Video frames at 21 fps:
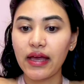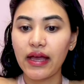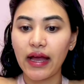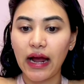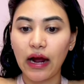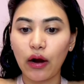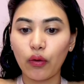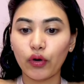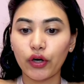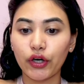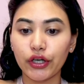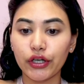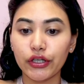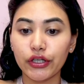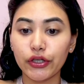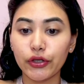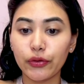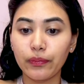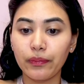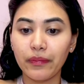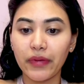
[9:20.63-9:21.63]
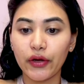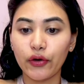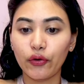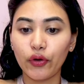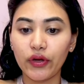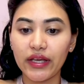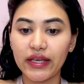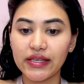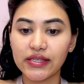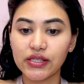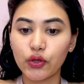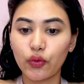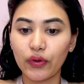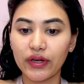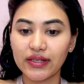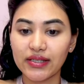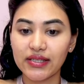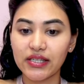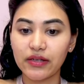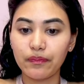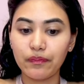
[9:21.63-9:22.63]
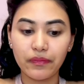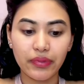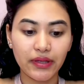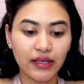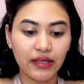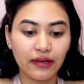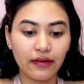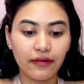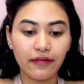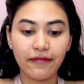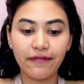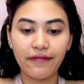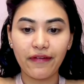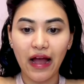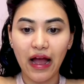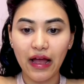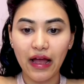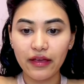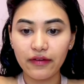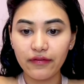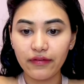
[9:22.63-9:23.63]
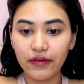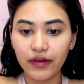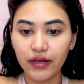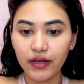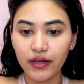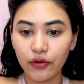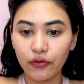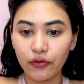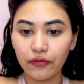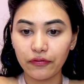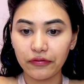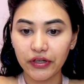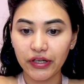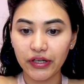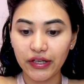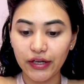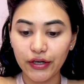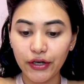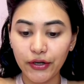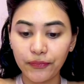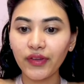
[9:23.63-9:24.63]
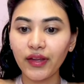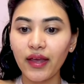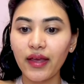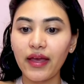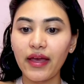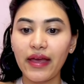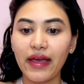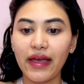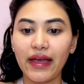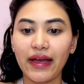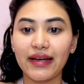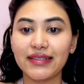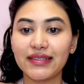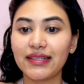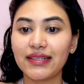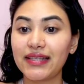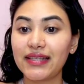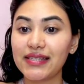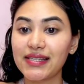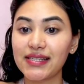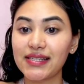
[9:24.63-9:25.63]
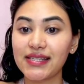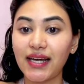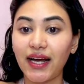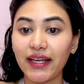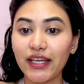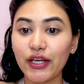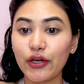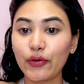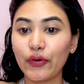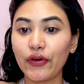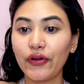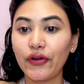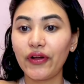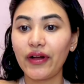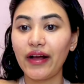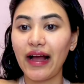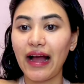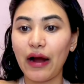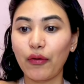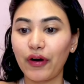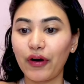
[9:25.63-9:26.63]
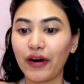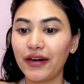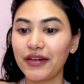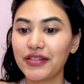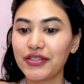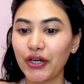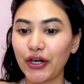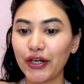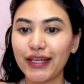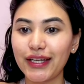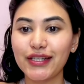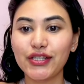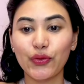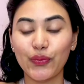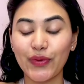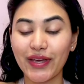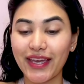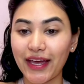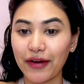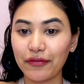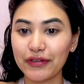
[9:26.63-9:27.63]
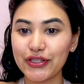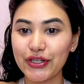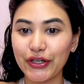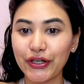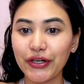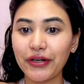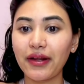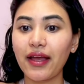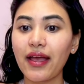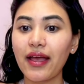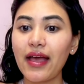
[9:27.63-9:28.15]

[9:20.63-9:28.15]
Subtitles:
Our new middle is going to be 5 over here, and this does not equal our target, so we can't return.